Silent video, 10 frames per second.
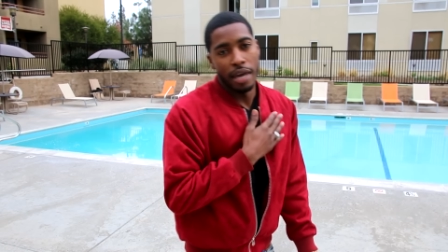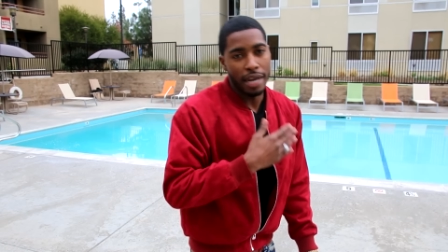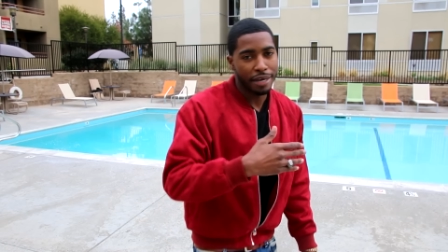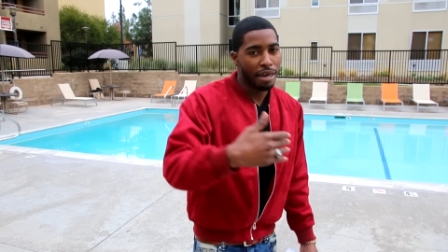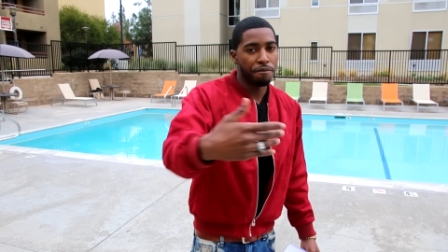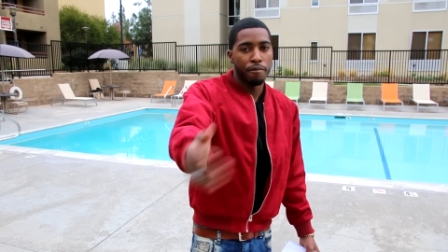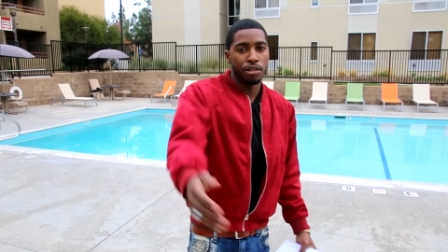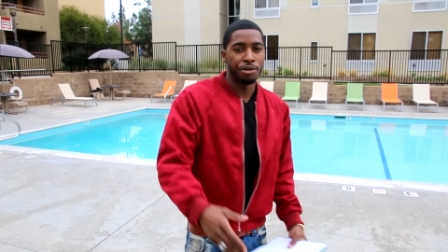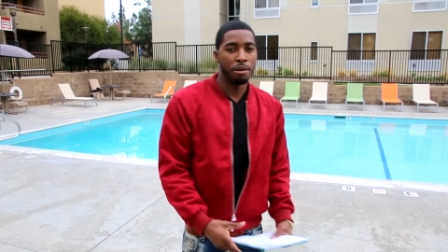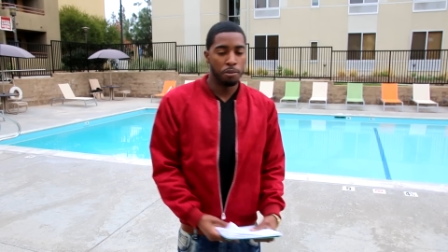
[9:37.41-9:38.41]
And I gave him a
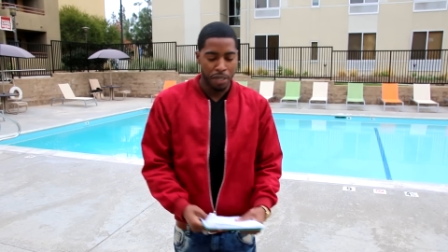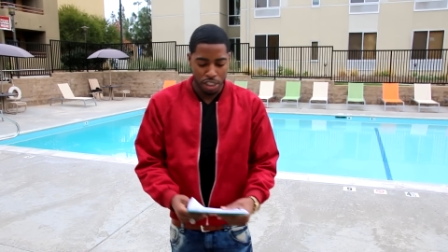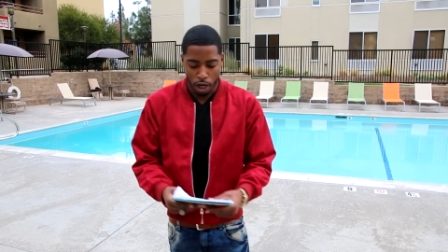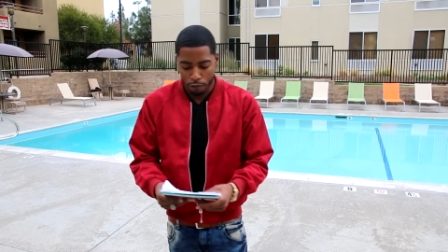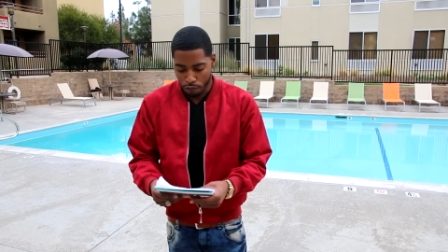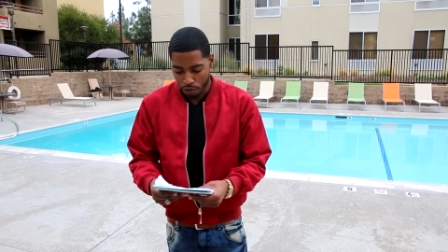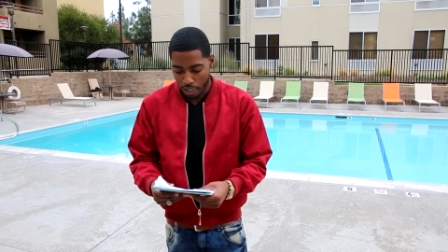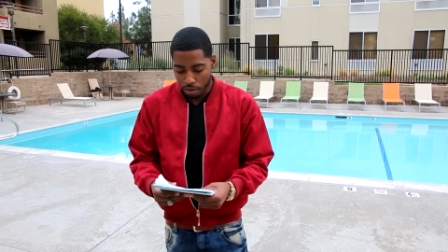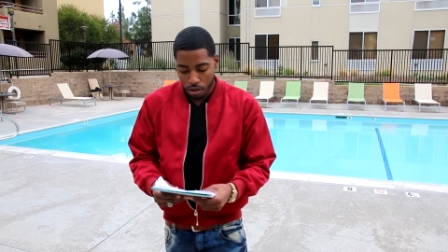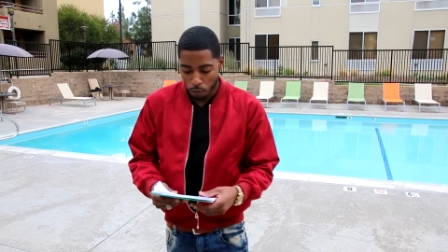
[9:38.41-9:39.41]
3WP shirt for
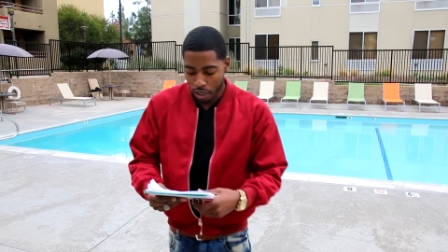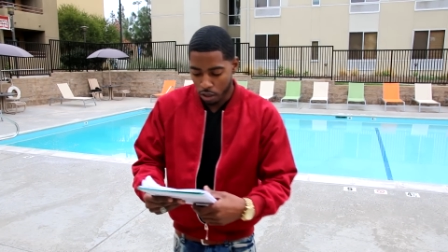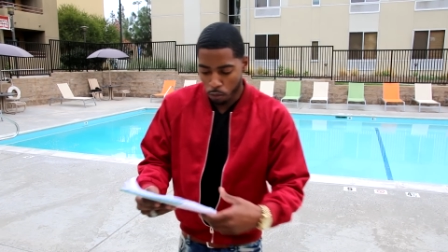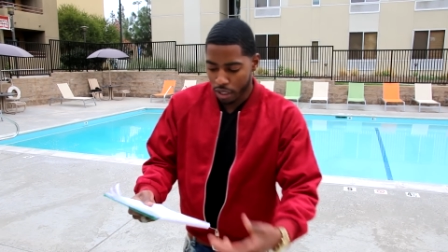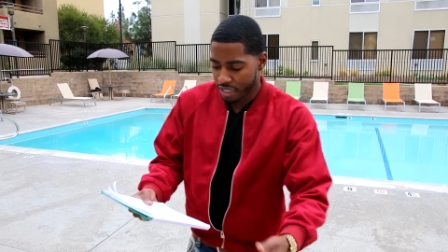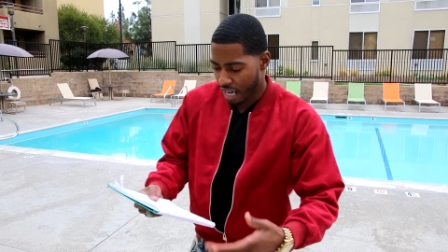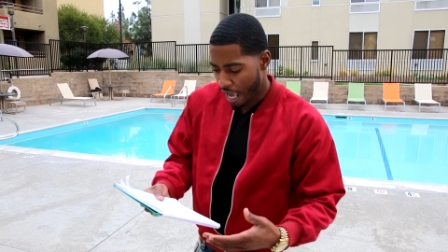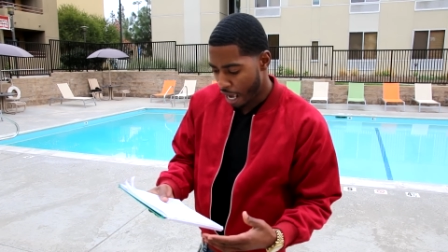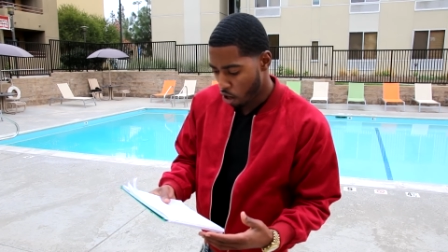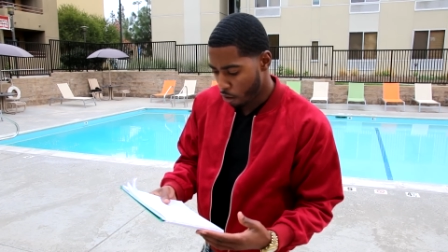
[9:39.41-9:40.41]
free. One of the ones that I
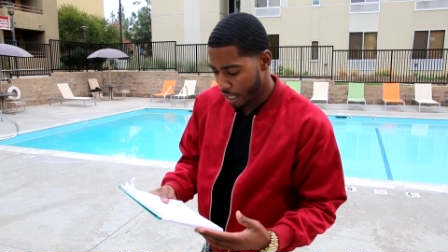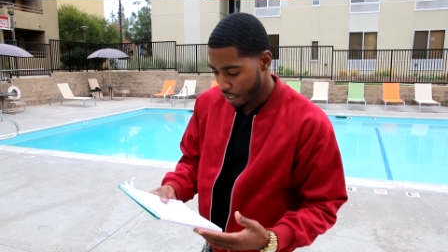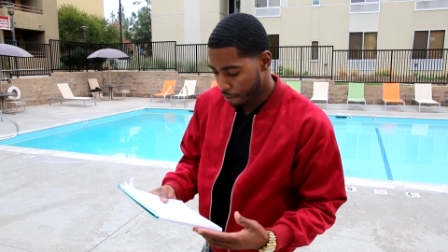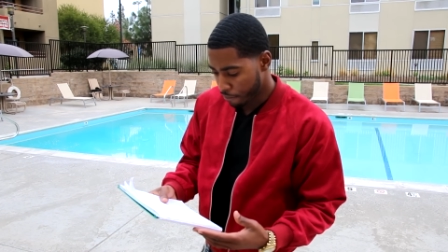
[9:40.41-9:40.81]
had already.